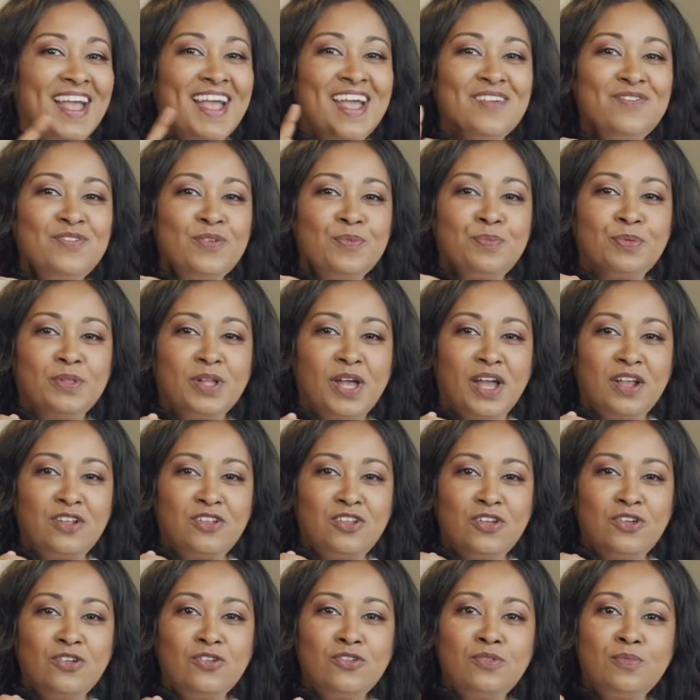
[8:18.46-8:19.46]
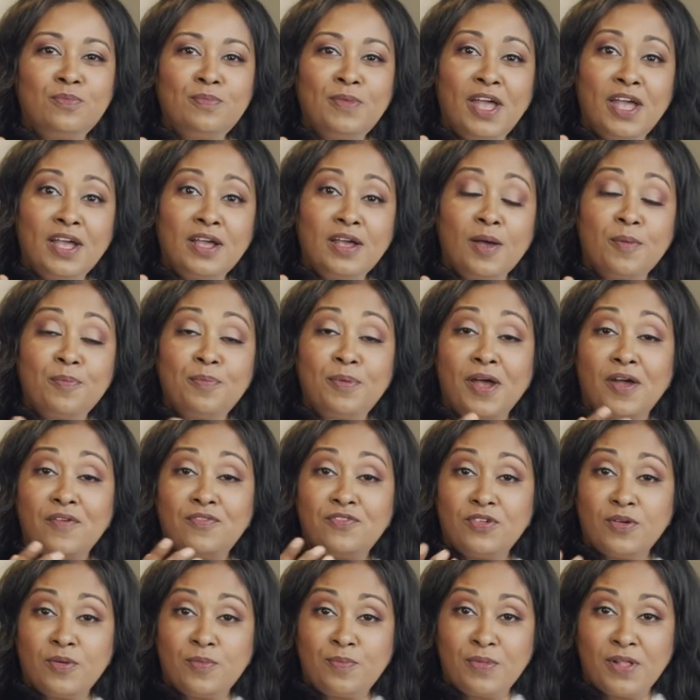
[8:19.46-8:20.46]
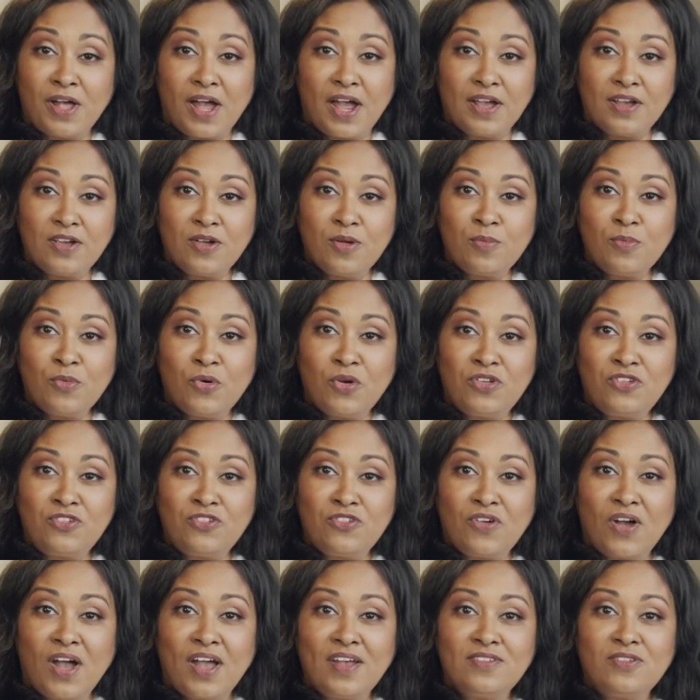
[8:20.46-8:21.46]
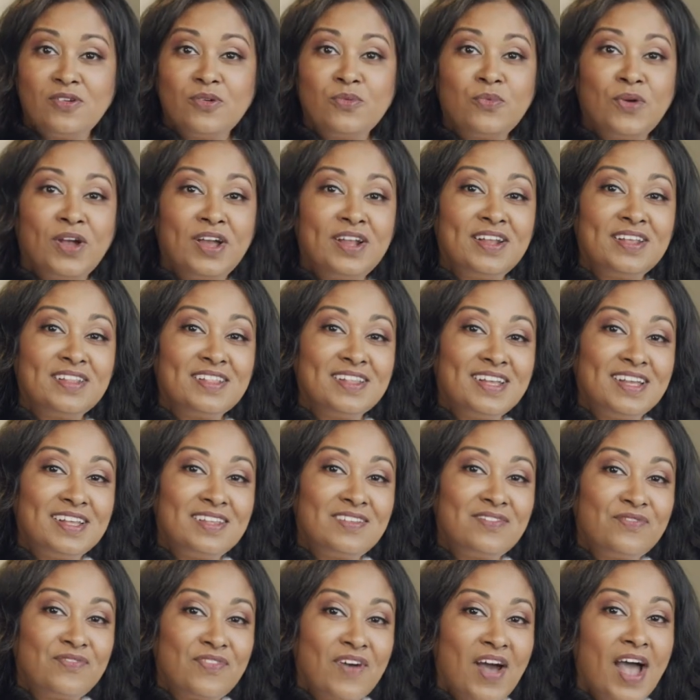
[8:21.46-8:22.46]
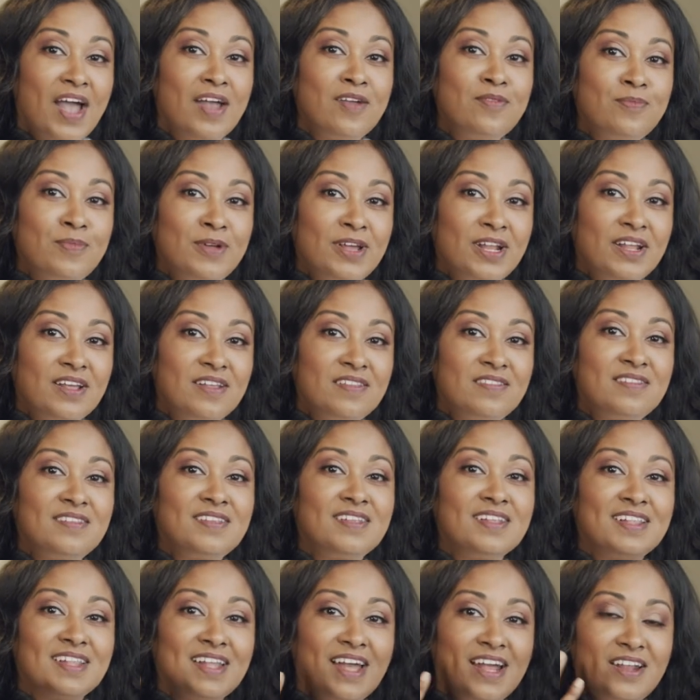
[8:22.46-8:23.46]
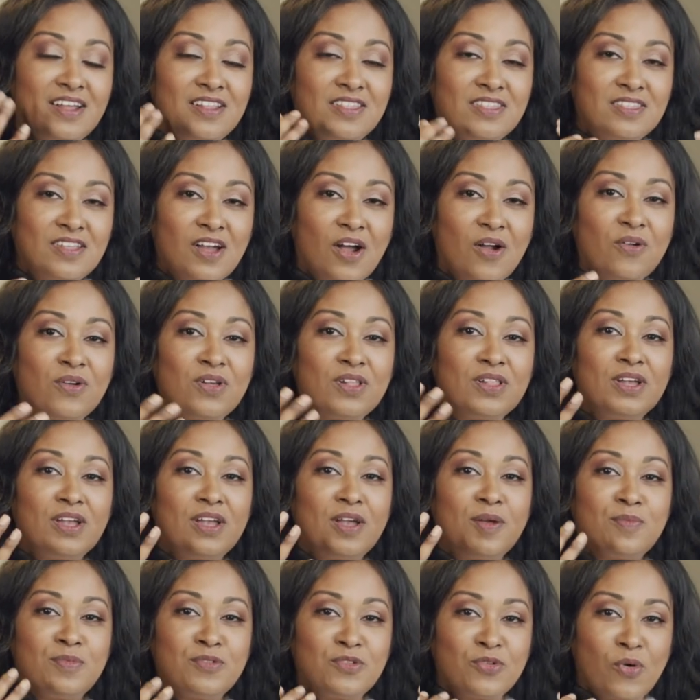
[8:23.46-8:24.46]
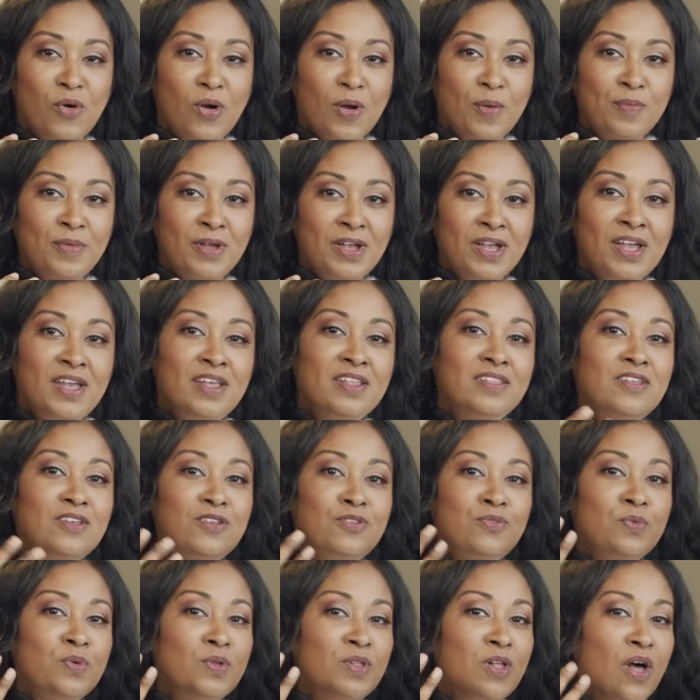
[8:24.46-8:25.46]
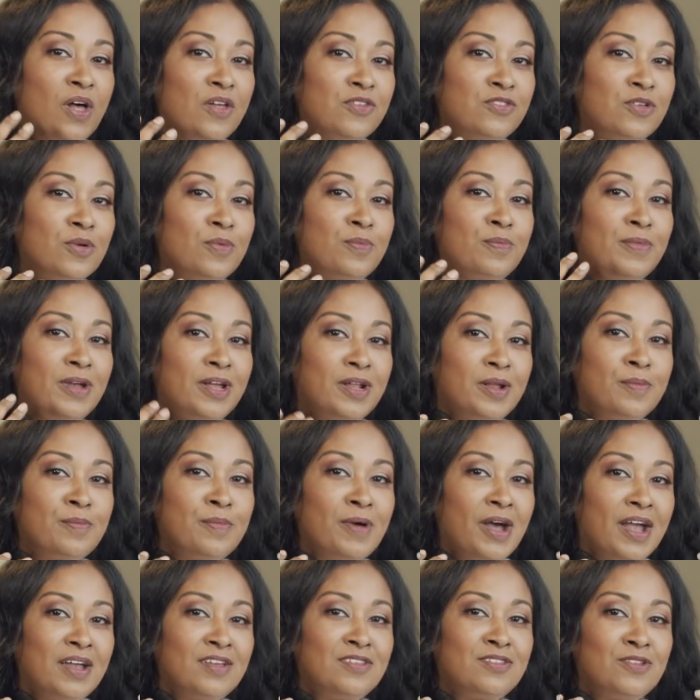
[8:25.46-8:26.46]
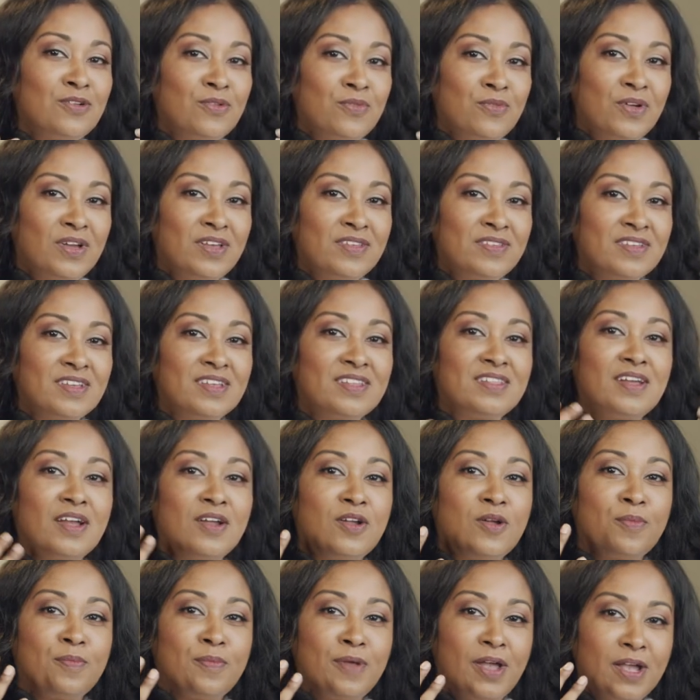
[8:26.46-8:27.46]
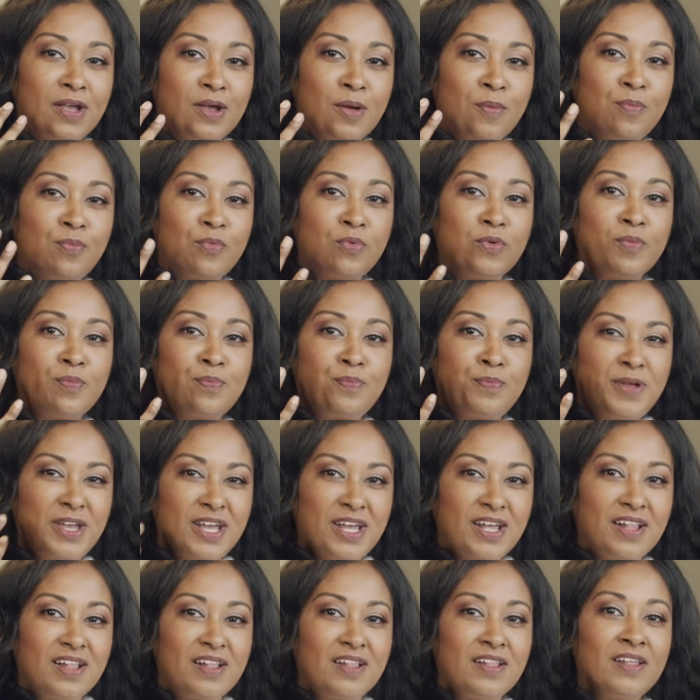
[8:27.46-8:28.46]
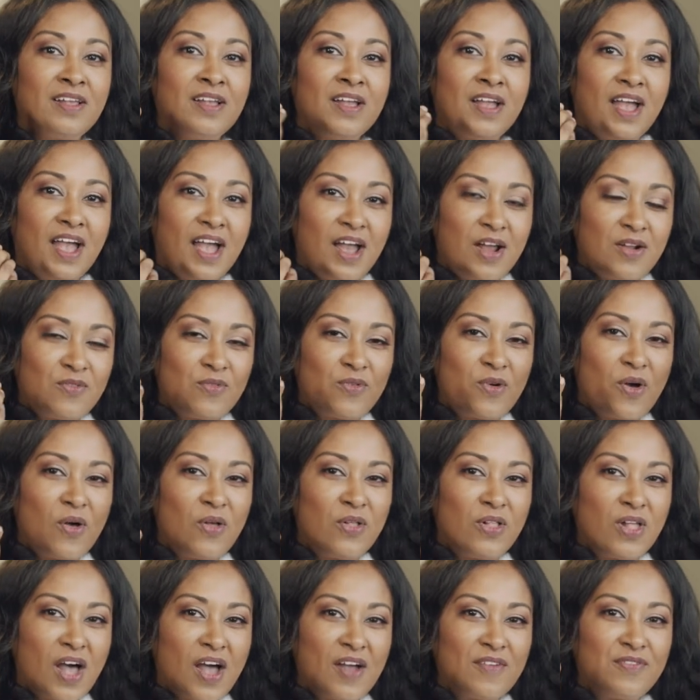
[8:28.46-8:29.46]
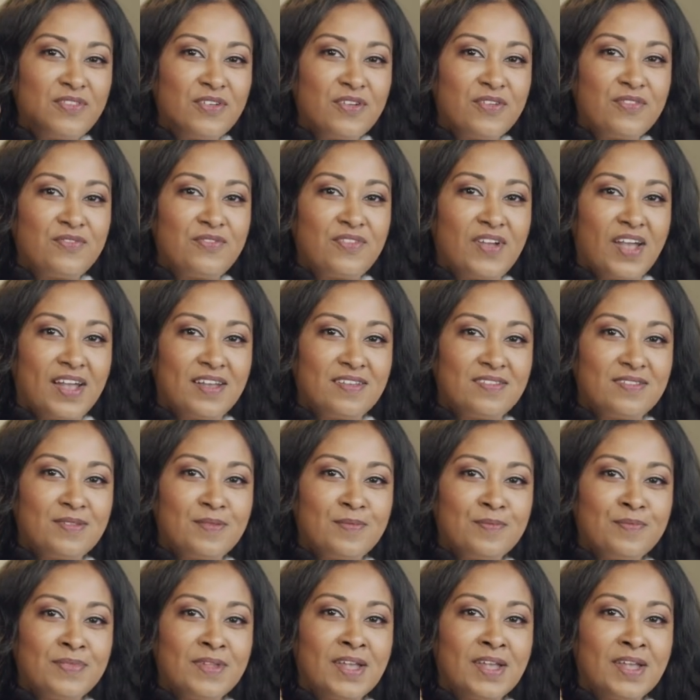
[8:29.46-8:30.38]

If you plan to use makeup after applying your moisturizer, wait at least 5 minutes to let it thoroughly absorb. This will also minimize the risk that your makeup will pill and roll off your face.